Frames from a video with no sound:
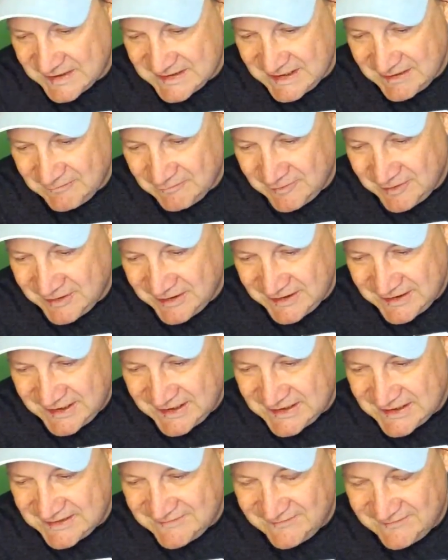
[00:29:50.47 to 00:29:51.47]

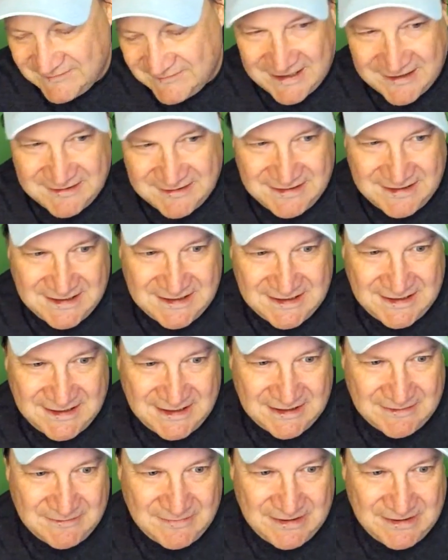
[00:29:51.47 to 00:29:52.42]
they just flat out need him.